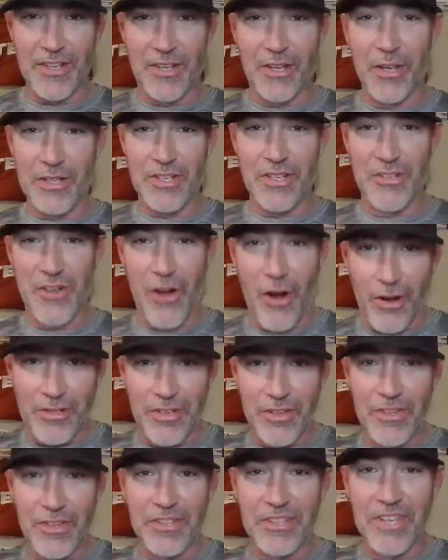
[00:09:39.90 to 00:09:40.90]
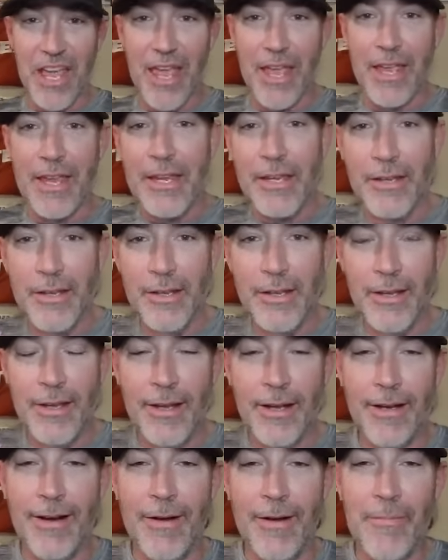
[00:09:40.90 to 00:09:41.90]
good start to the day.
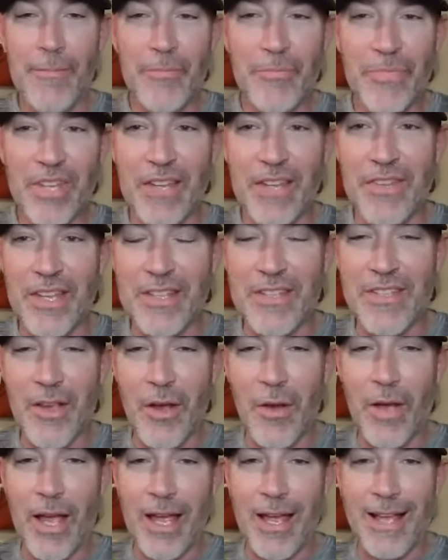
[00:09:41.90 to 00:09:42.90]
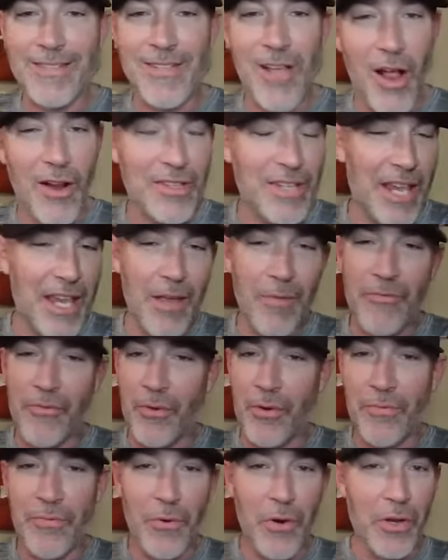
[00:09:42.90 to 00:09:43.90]
And then so I talked to him
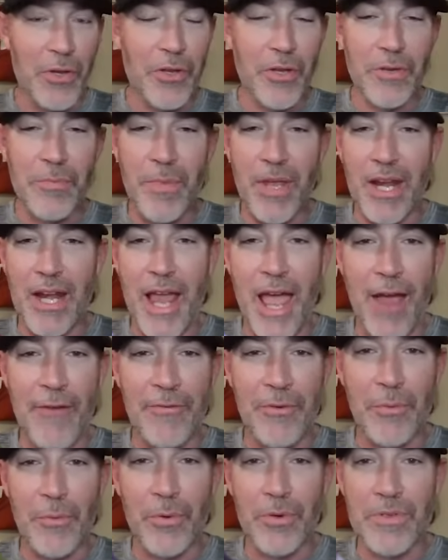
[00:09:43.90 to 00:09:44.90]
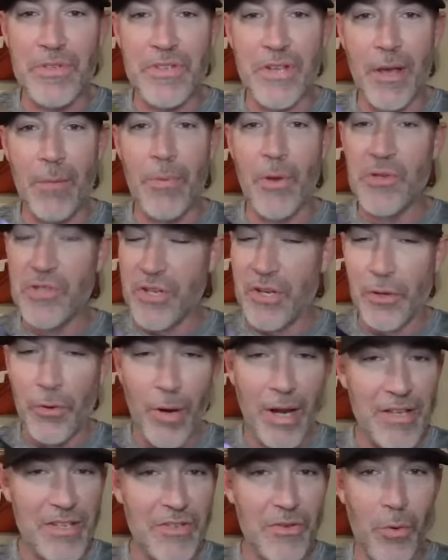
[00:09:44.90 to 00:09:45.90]
for a good minute afterwards. Posted a
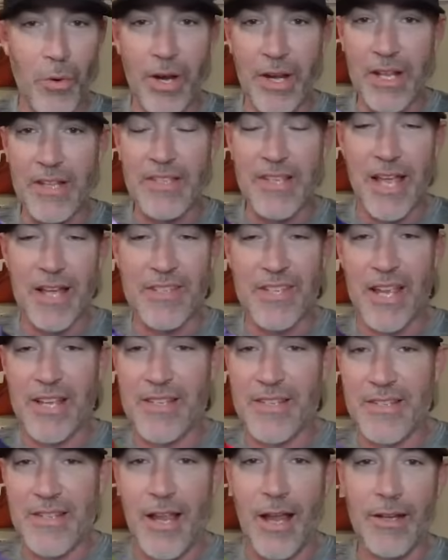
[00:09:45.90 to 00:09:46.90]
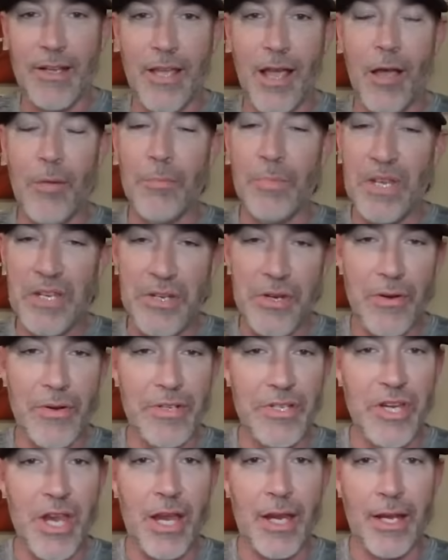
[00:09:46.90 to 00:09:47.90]
great story at InsideTexas.com. Be sure
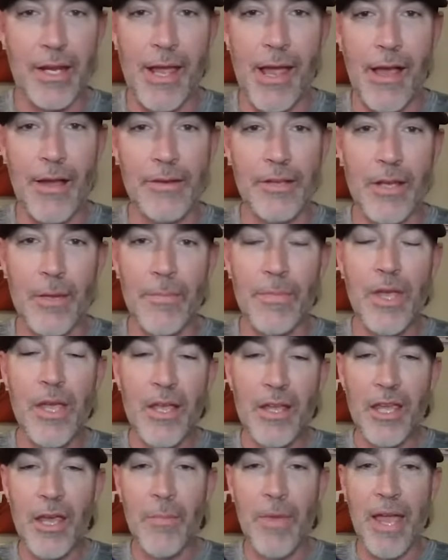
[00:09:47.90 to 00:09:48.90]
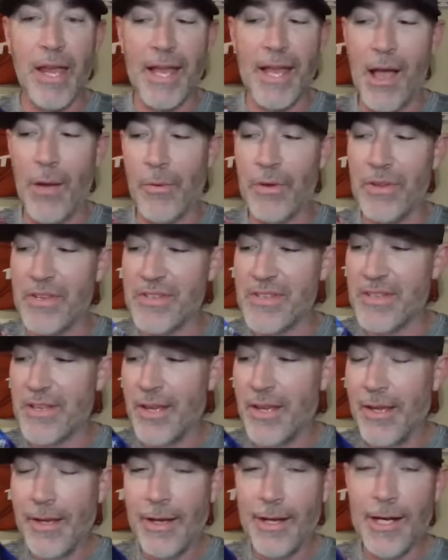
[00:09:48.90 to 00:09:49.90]
and check it out. Come hang out with us.
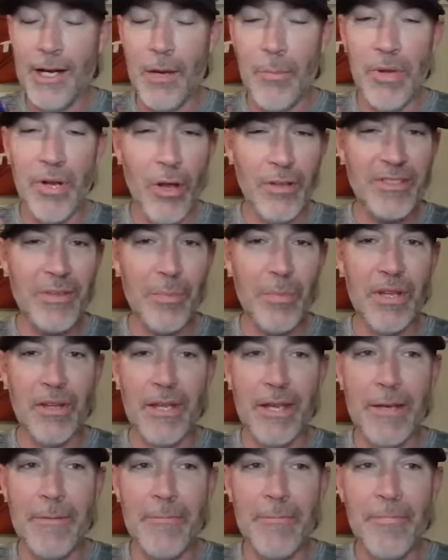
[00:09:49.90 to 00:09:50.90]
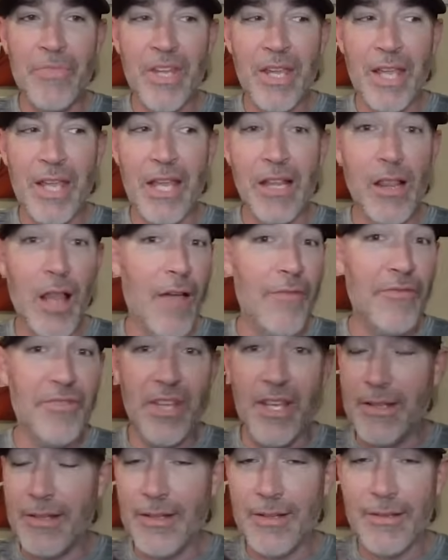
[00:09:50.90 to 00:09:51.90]
But ultimately, he loved it,